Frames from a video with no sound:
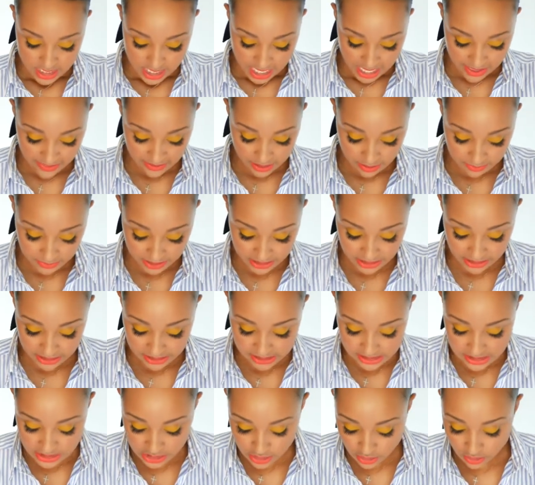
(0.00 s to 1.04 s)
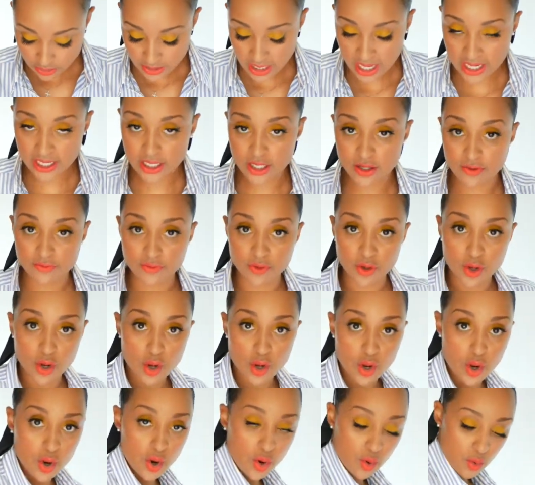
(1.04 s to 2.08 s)
and then I'm gonna continue kind of
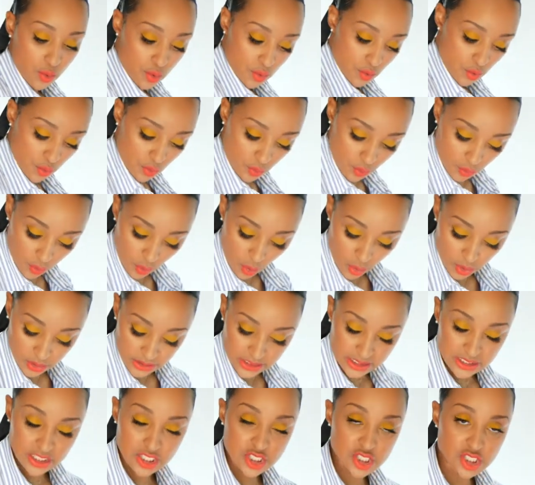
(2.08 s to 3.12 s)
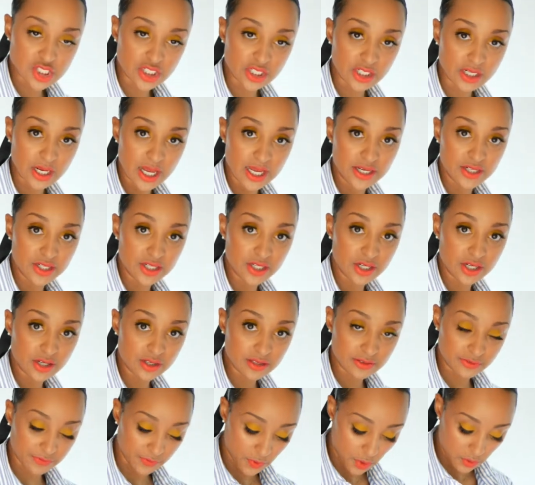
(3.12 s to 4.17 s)
rolling the shirt under
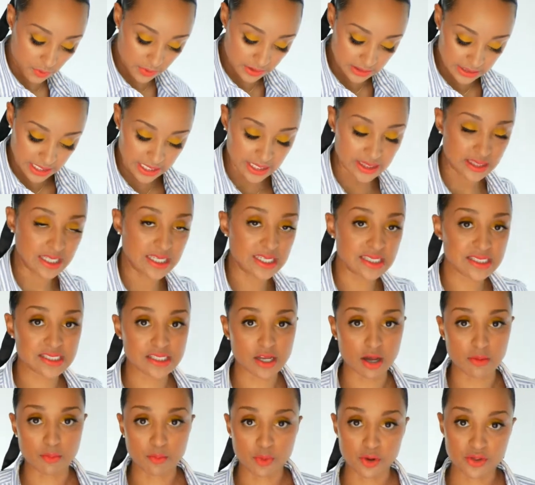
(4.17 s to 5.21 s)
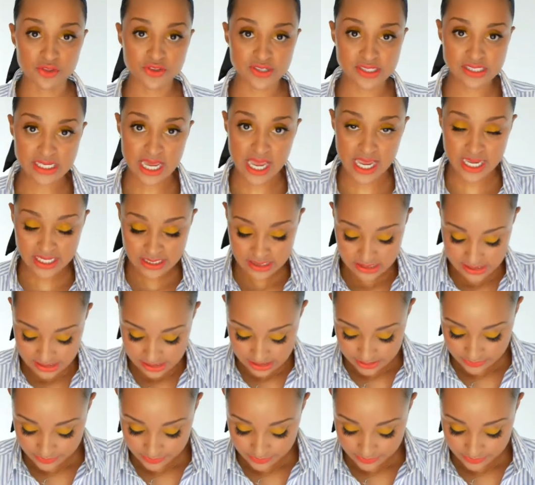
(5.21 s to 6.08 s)
forward like this on both sides.